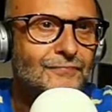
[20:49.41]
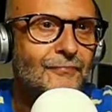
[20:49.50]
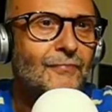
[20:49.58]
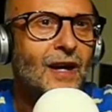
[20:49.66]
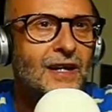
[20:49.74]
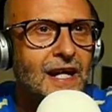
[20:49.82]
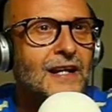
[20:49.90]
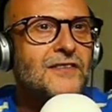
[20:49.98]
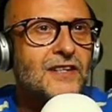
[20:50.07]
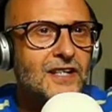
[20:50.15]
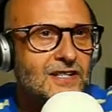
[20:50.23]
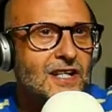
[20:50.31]
And again, it's a
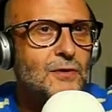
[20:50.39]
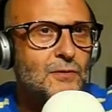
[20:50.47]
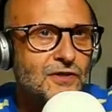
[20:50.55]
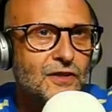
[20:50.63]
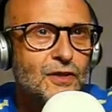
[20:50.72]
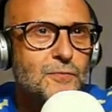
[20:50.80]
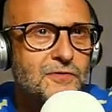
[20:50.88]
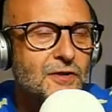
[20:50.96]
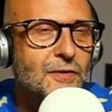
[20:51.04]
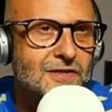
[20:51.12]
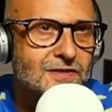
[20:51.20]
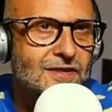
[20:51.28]
continuous loop, so
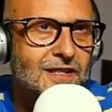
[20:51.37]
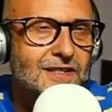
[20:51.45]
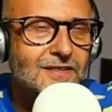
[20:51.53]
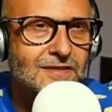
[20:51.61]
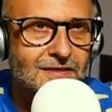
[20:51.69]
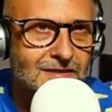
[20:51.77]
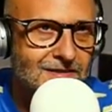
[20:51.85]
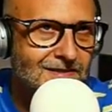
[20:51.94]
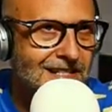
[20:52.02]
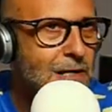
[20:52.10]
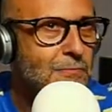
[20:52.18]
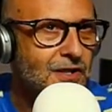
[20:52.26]
it's
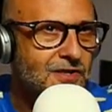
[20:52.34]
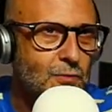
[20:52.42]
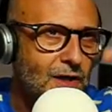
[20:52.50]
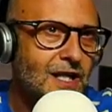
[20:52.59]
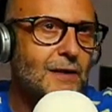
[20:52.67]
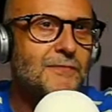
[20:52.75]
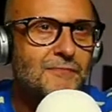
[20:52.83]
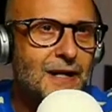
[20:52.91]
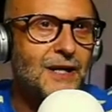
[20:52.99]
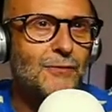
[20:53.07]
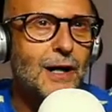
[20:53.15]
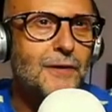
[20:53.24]
seamless when it comes
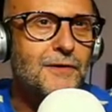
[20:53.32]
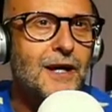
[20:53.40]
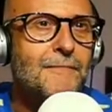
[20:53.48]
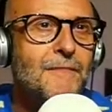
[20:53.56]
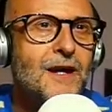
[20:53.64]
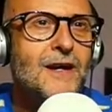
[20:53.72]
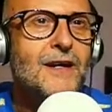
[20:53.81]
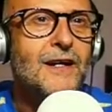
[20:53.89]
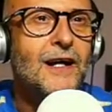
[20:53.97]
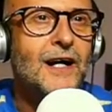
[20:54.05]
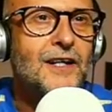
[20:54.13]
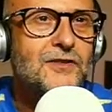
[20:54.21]
back around again.
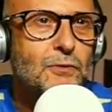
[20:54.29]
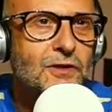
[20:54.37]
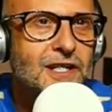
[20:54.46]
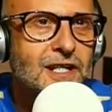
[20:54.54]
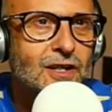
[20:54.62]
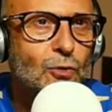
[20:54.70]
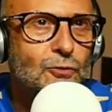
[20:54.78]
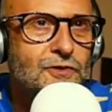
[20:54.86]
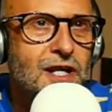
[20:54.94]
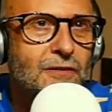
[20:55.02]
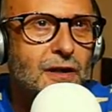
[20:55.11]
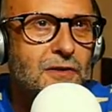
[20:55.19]
This one here called
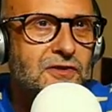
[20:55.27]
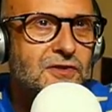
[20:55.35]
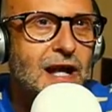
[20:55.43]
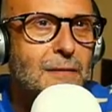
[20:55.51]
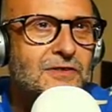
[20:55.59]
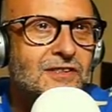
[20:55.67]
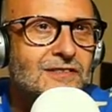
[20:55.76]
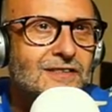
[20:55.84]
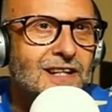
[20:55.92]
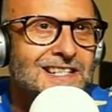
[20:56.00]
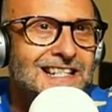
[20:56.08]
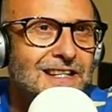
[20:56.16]
Nero Step. This is
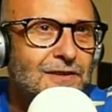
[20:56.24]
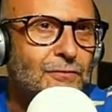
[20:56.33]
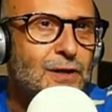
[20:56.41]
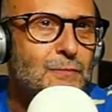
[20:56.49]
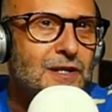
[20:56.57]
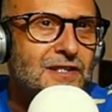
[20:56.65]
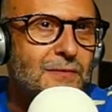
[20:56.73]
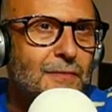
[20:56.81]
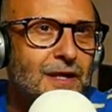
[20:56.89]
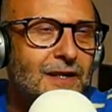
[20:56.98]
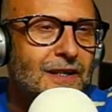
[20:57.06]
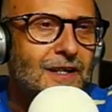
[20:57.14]
93 beats a
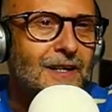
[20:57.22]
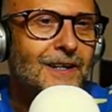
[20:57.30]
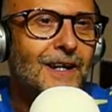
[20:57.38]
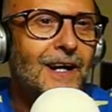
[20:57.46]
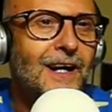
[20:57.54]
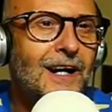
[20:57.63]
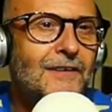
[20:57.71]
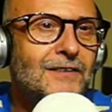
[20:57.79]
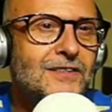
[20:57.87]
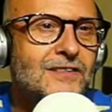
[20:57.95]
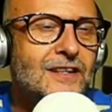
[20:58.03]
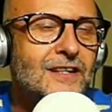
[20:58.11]
minute. Have a
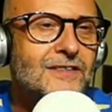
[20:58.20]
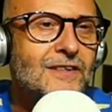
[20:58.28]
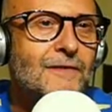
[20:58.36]
listen to this.